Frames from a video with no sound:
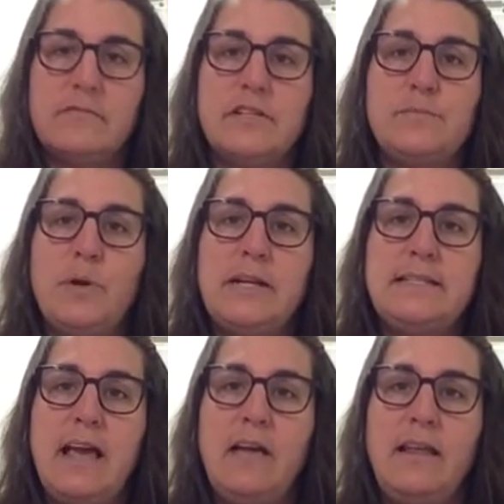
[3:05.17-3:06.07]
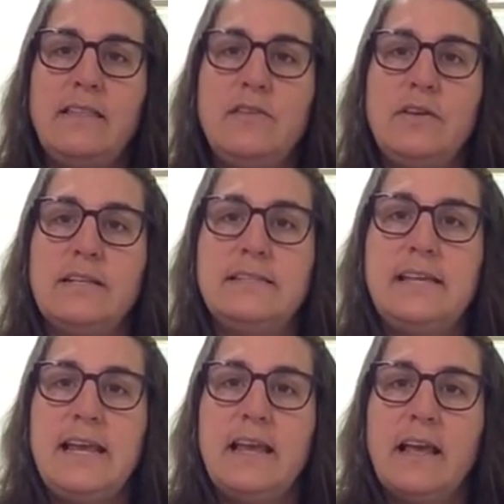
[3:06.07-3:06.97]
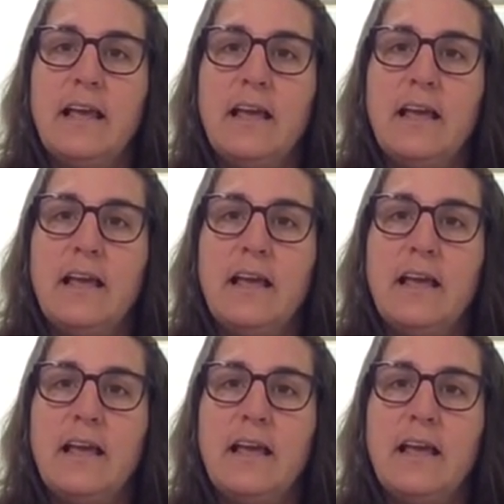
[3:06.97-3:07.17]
just put it down, and then you can see.